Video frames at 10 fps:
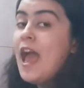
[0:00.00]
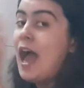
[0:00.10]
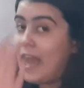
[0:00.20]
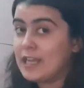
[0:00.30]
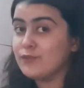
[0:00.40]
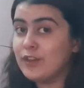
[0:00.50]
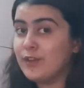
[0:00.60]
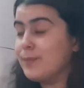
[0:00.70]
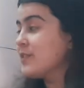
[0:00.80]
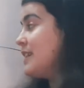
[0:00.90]
as we
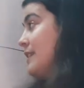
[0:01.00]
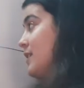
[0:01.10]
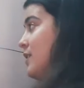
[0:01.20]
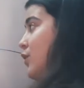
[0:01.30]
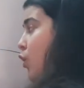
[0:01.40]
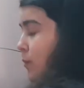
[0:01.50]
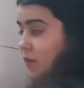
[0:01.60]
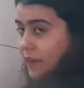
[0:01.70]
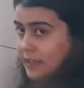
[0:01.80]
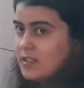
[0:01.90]
represented the normal
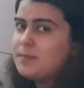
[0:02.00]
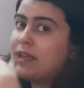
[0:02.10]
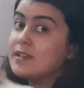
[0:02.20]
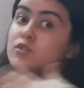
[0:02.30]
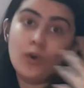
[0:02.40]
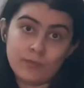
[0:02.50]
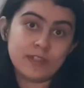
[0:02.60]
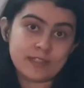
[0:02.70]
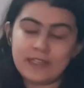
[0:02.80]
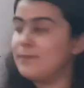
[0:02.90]
vectors, because
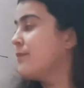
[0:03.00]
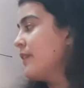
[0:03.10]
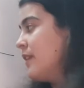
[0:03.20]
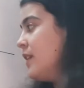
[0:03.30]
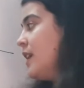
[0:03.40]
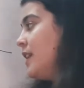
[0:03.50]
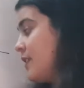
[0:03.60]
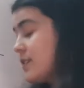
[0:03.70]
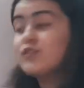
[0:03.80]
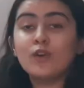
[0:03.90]
obviously
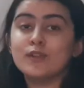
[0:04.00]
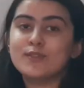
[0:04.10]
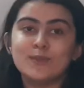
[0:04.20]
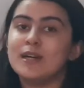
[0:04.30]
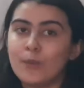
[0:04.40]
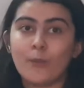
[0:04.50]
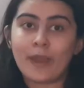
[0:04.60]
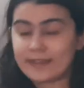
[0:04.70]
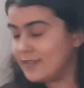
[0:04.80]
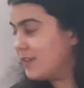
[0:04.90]
this is also a
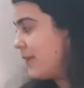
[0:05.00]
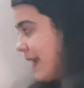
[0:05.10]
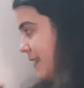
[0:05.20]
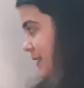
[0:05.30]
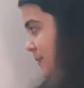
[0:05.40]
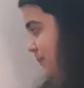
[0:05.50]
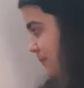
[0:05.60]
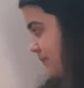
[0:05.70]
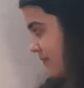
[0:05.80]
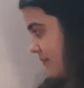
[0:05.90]
vector, right?
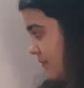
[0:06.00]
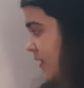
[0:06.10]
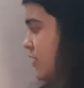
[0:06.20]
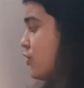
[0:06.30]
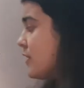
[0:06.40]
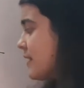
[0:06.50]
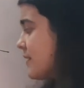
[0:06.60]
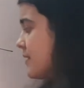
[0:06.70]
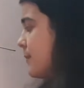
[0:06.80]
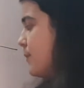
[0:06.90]
So this
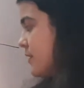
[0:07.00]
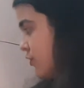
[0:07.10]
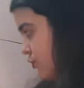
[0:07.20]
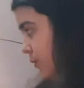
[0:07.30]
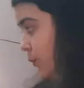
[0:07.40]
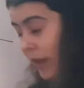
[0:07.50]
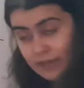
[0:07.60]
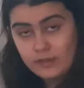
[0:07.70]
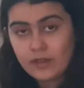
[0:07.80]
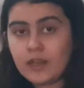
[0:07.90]
is the position
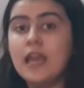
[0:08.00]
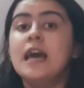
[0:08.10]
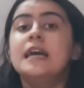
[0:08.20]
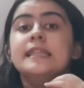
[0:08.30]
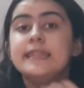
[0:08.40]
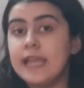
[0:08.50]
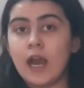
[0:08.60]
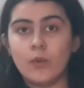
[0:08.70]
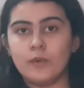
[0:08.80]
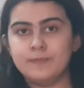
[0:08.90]
vector.
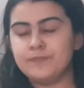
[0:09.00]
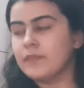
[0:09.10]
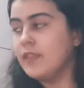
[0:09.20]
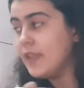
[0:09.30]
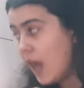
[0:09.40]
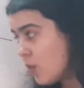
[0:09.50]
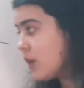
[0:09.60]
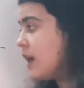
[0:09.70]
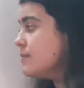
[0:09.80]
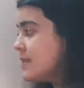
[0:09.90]
Now
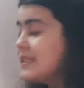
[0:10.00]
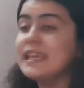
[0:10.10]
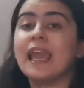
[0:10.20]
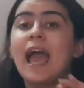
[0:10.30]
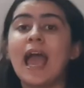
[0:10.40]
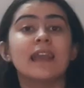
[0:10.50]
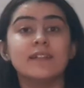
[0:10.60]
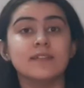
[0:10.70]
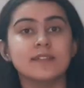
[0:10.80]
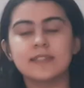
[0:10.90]
comes the angles.